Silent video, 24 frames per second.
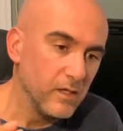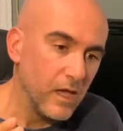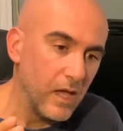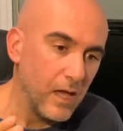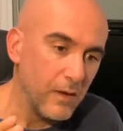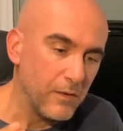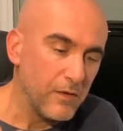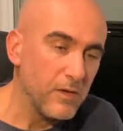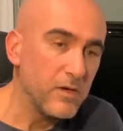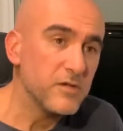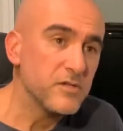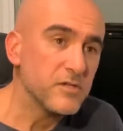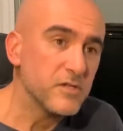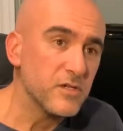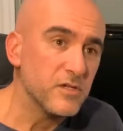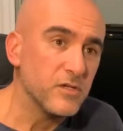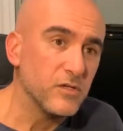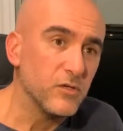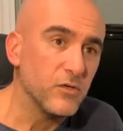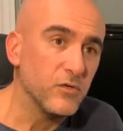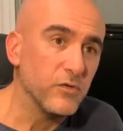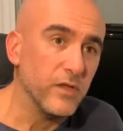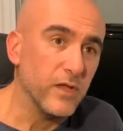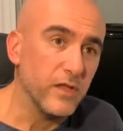I'm going to start
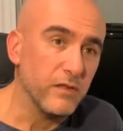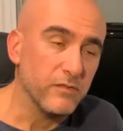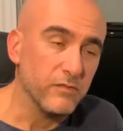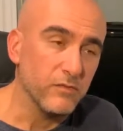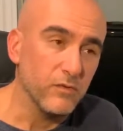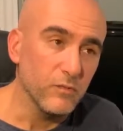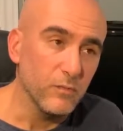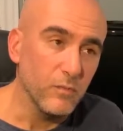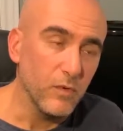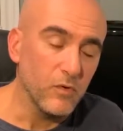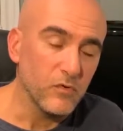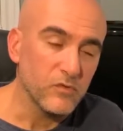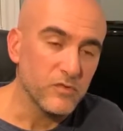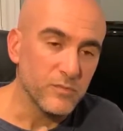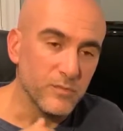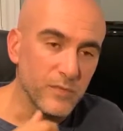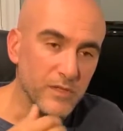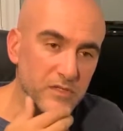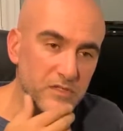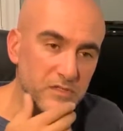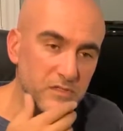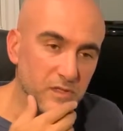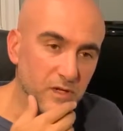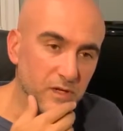doing that through most of my
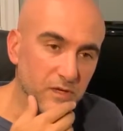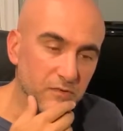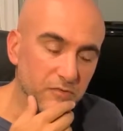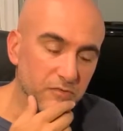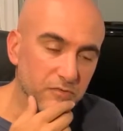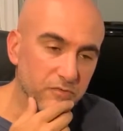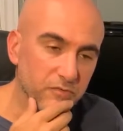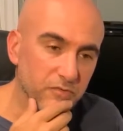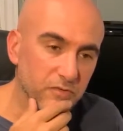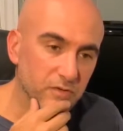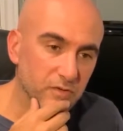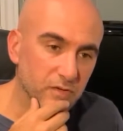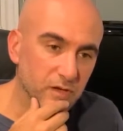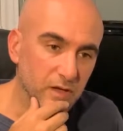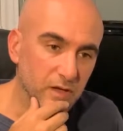stuff.